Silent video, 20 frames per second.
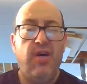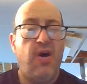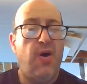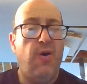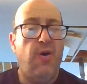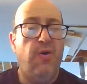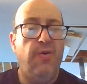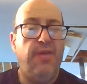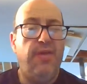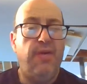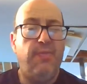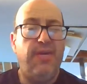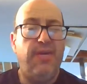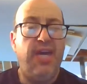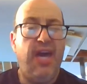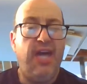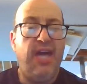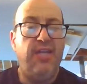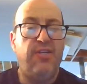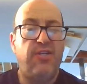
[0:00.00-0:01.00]
Oh, that we
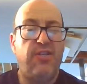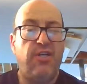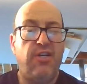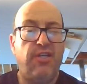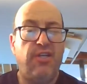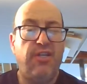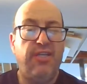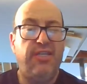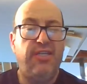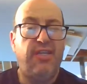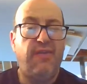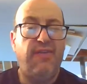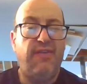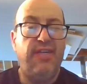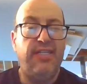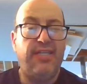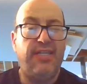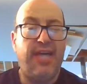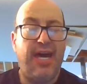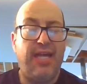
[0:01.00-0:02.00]
had journalists of
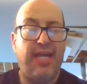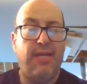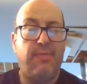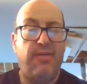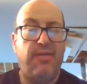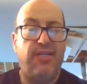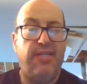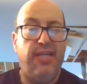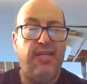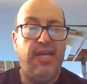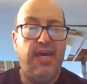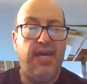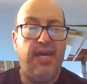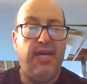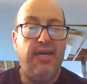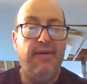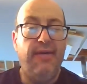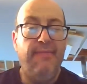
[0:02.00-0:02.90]
his caliber today.